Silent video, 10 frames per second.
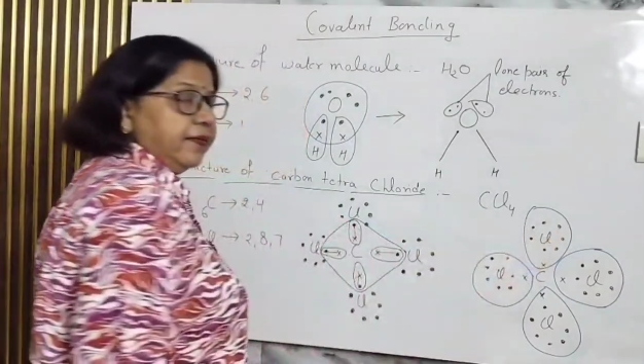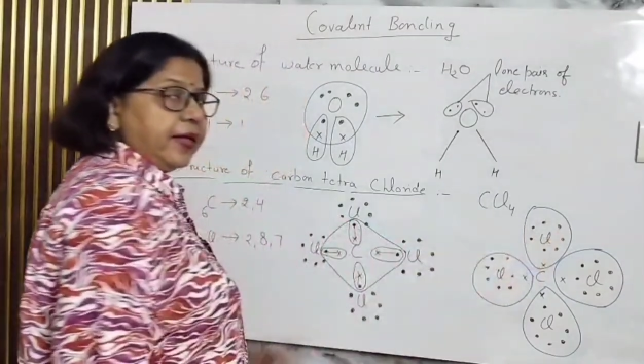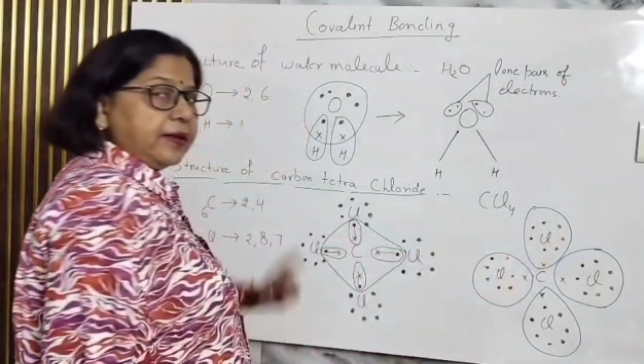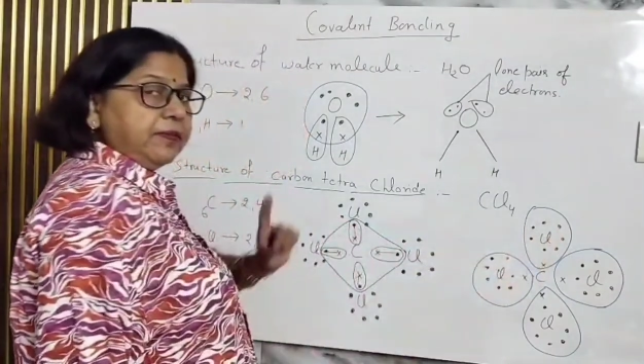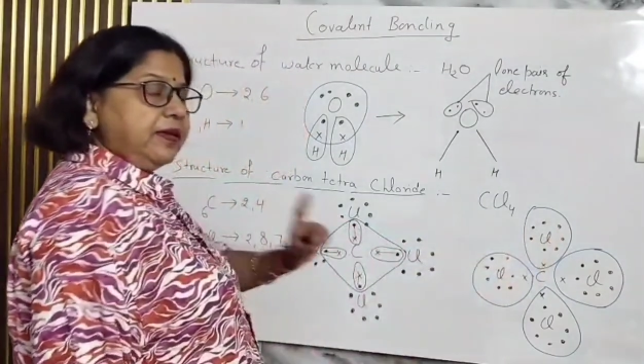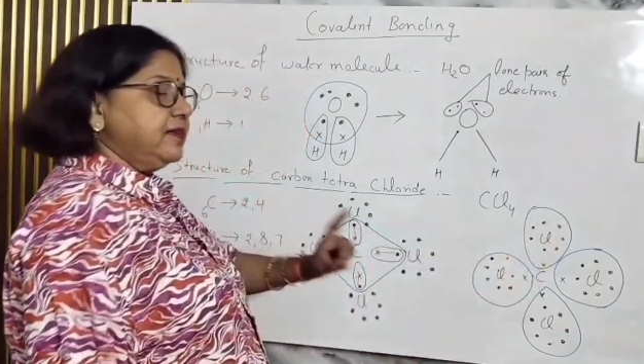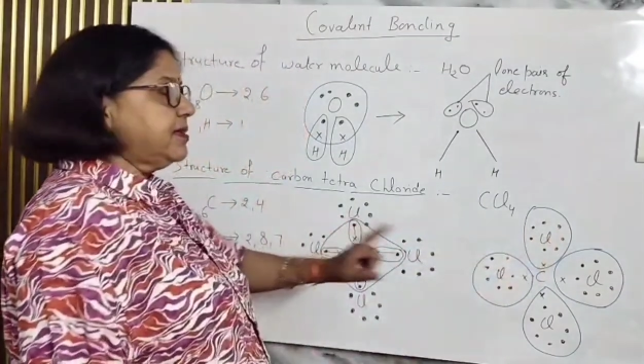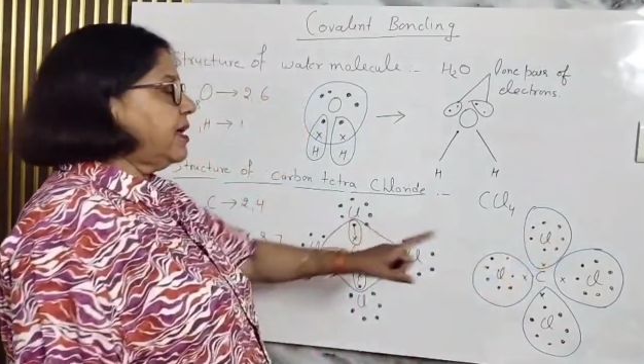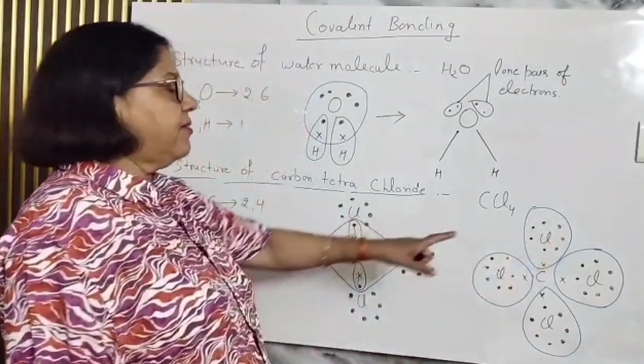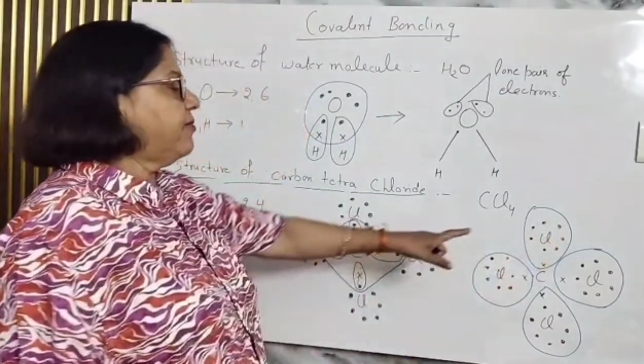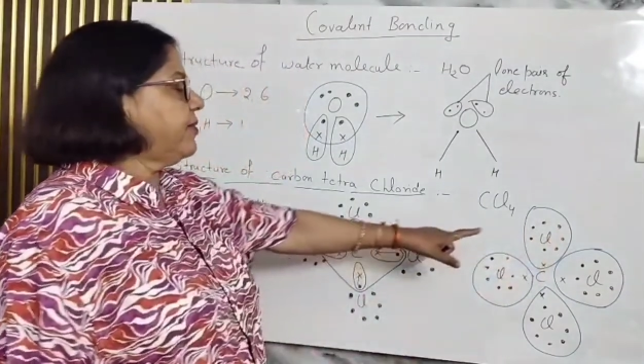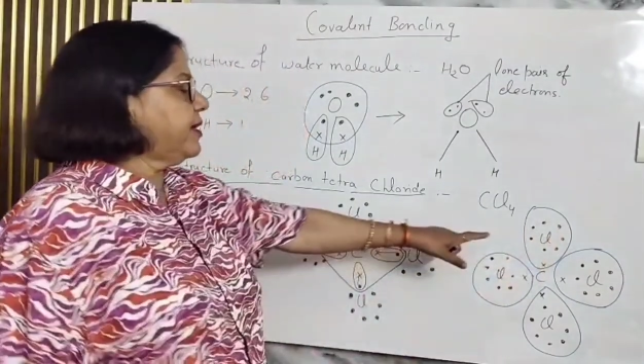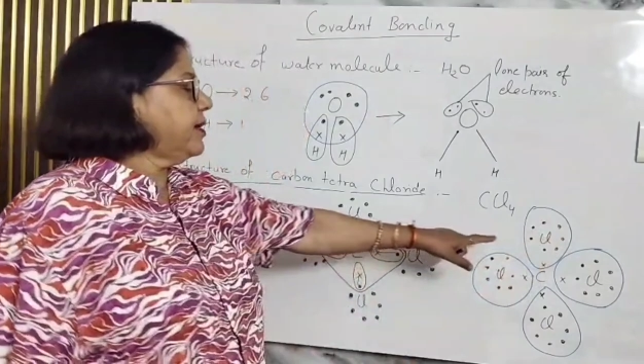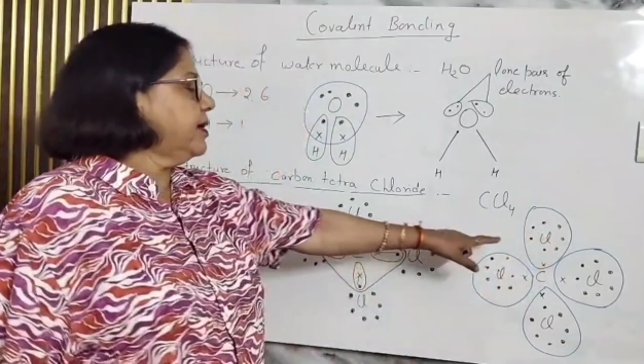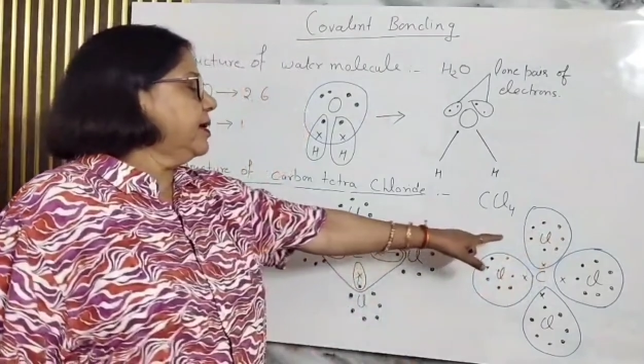That means
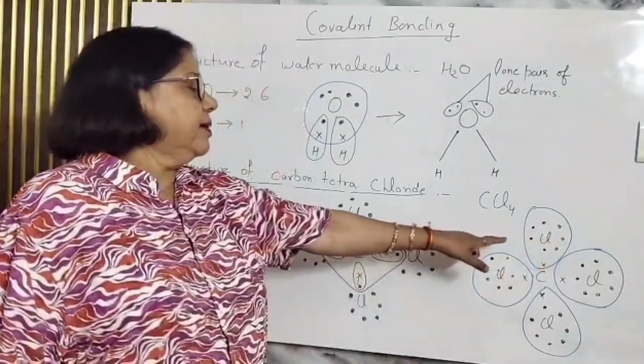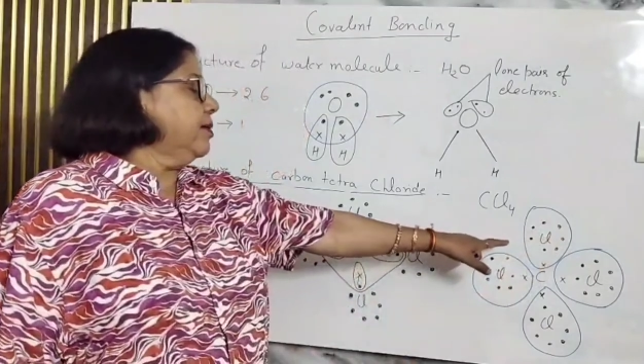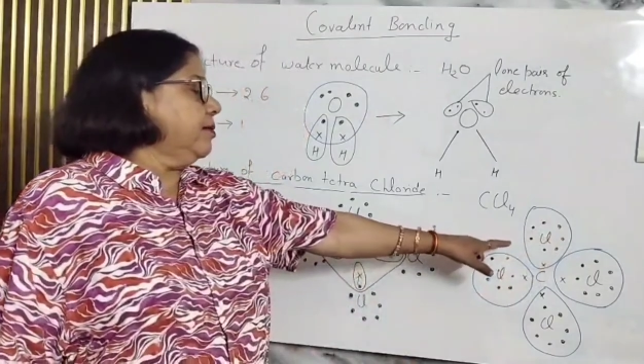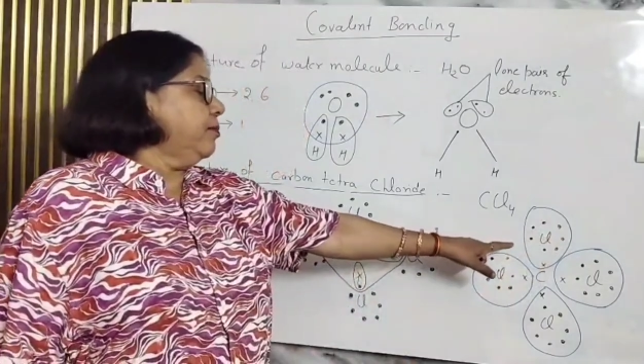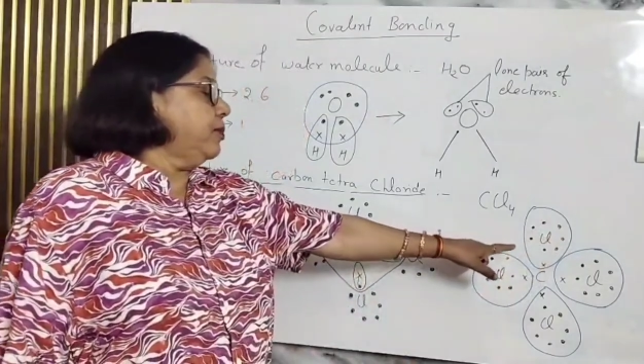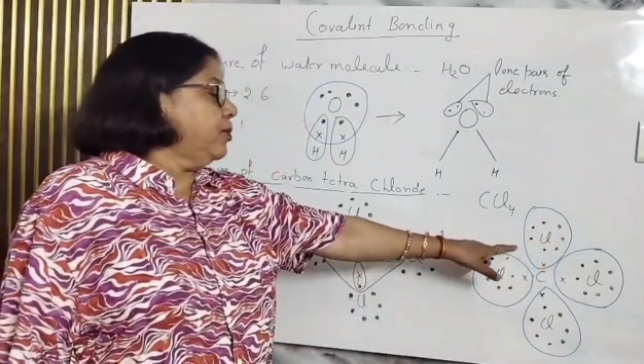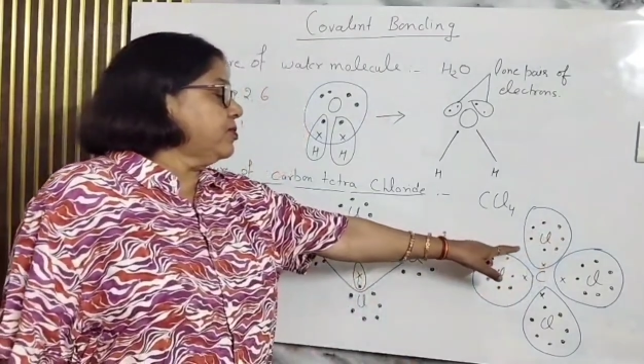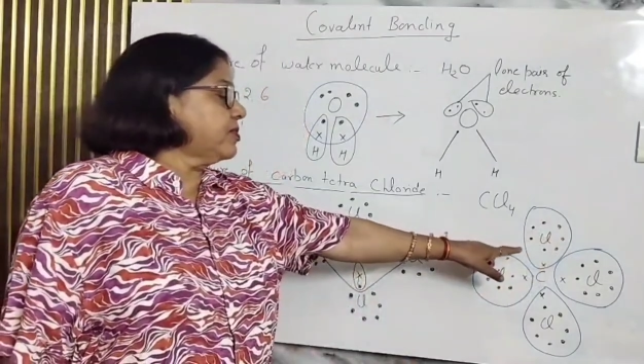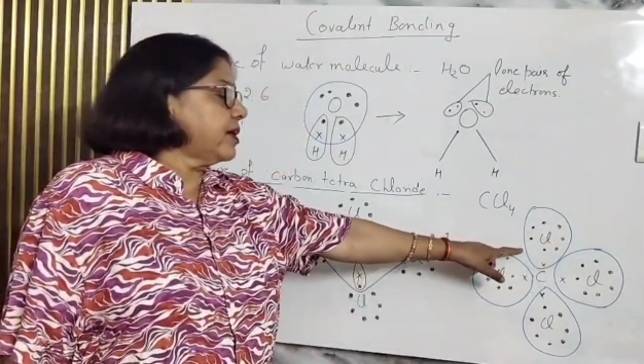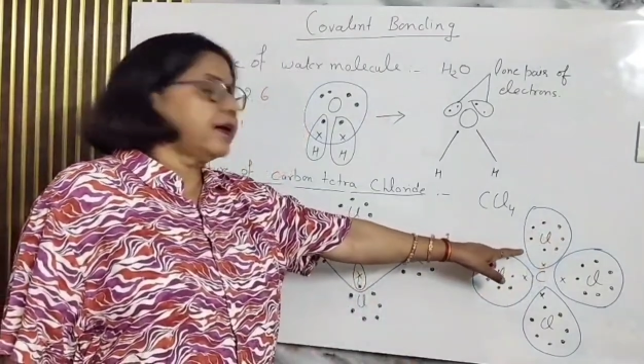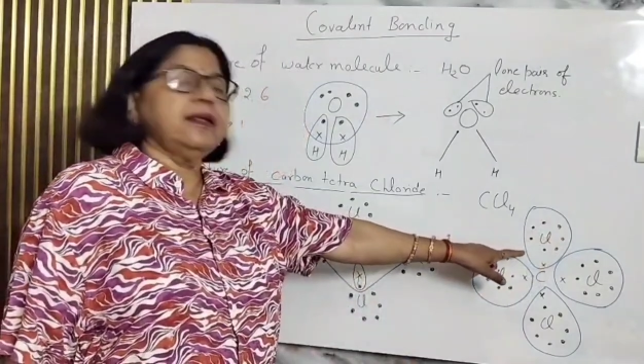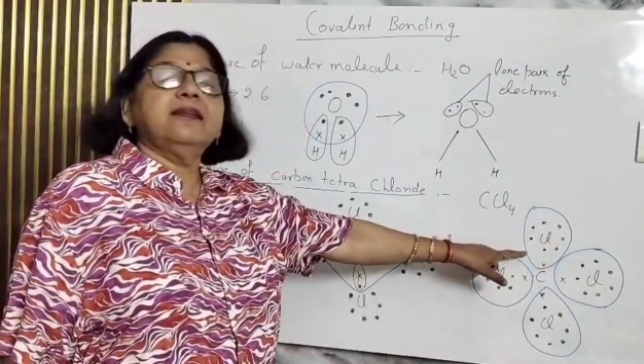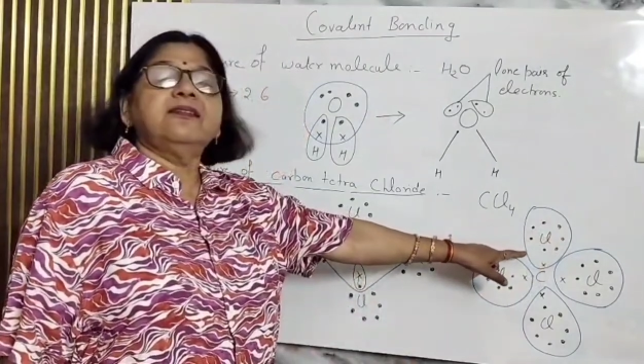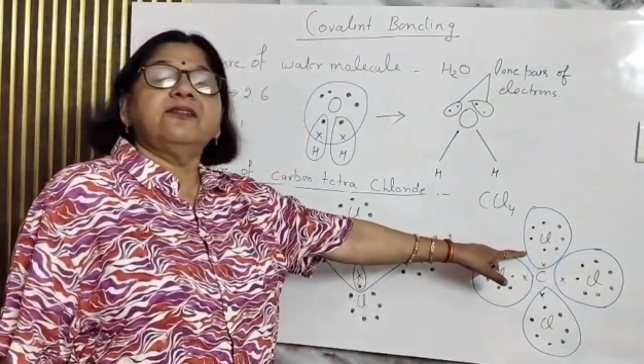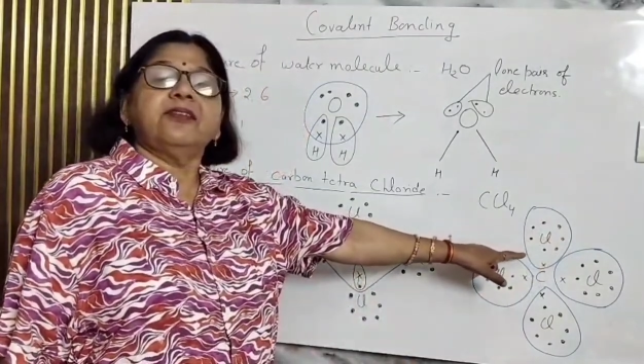every blue circle
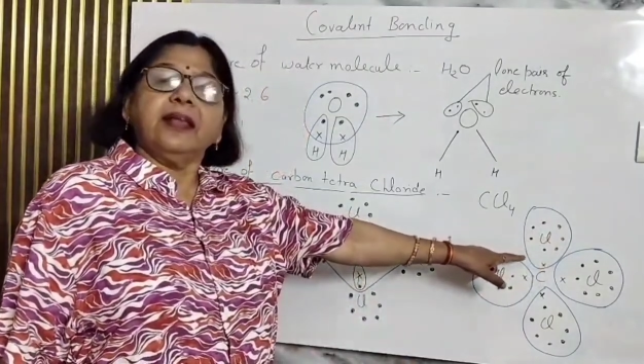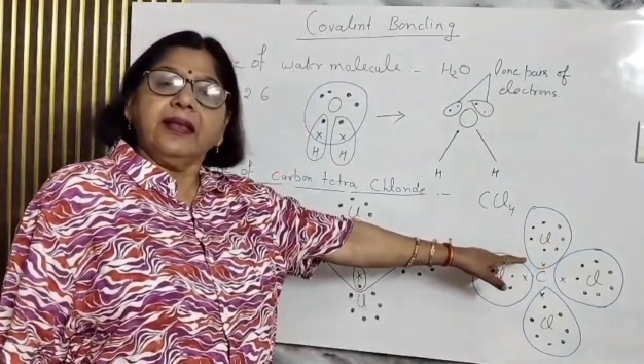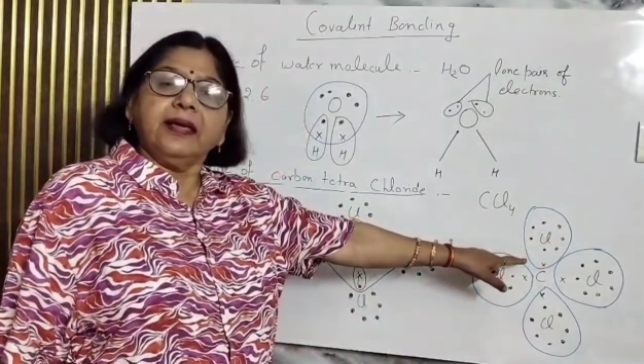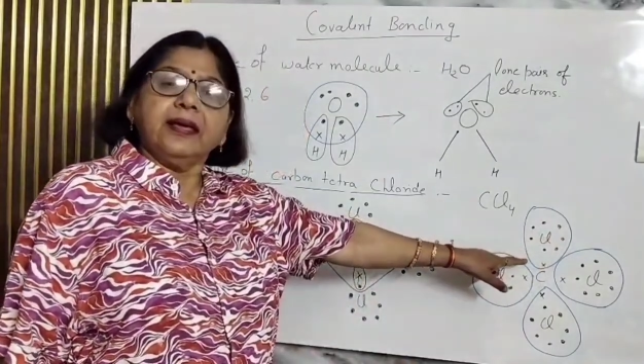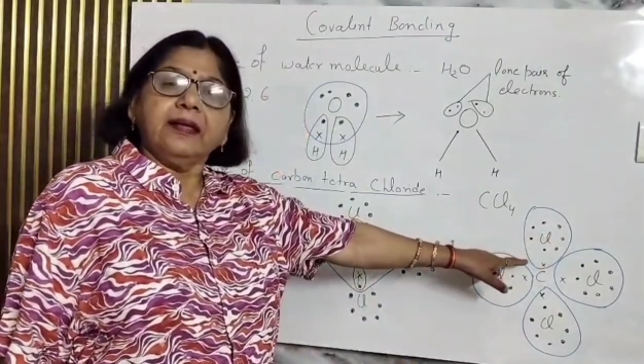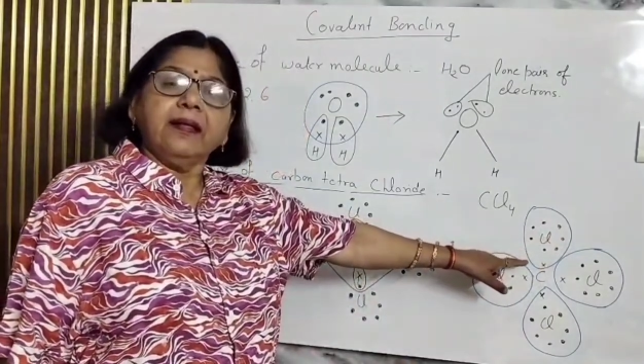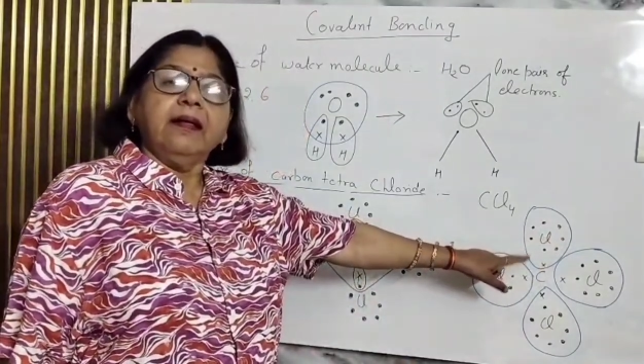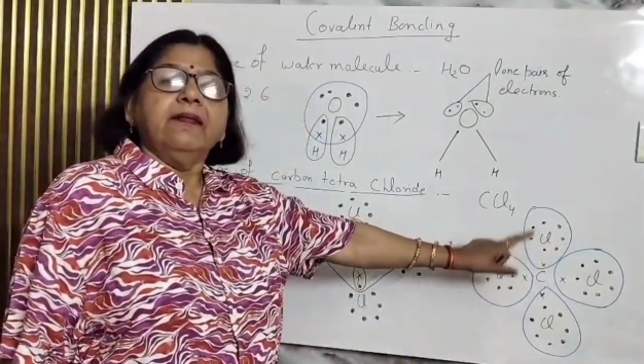is telling